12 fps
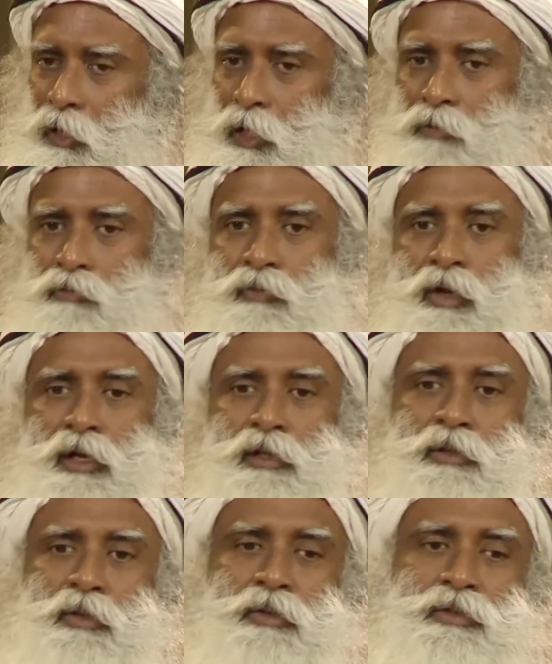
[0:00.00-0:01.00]
If
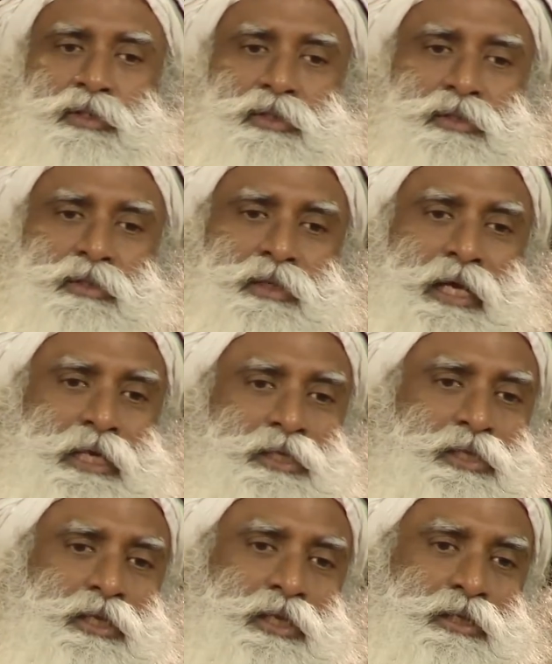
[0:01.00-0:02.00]
world throws
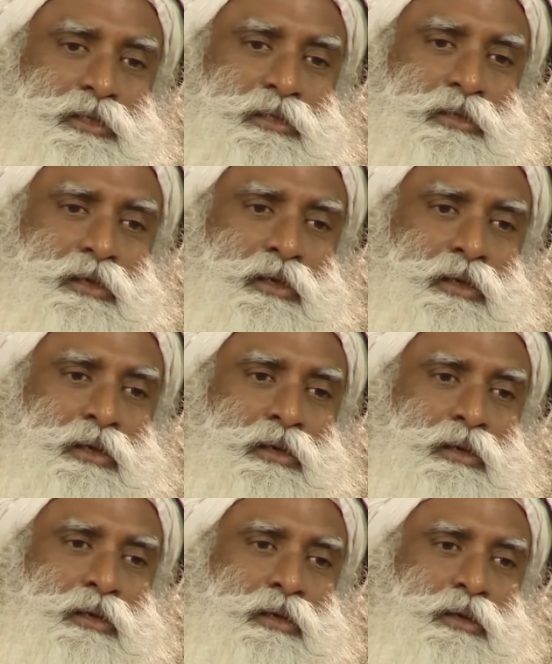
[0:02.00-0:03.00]
nastiness,
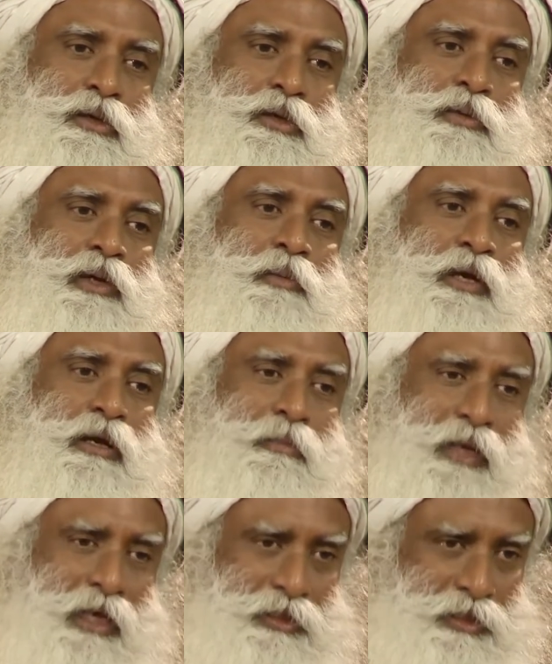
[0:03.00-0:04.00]
you will
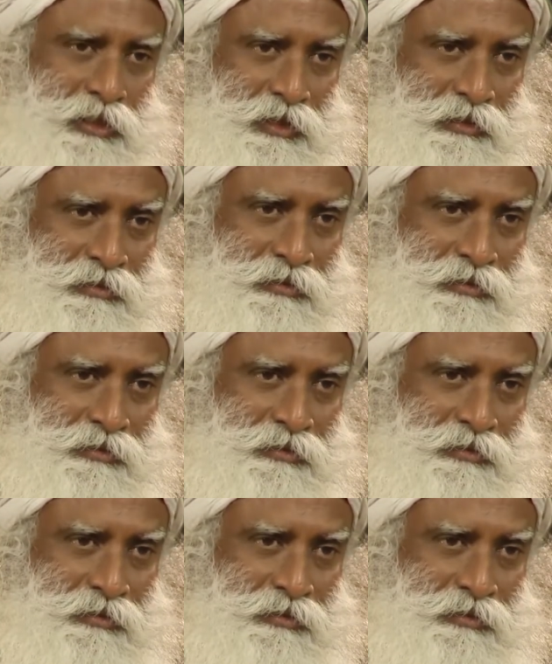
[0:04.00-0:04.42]
become nasty.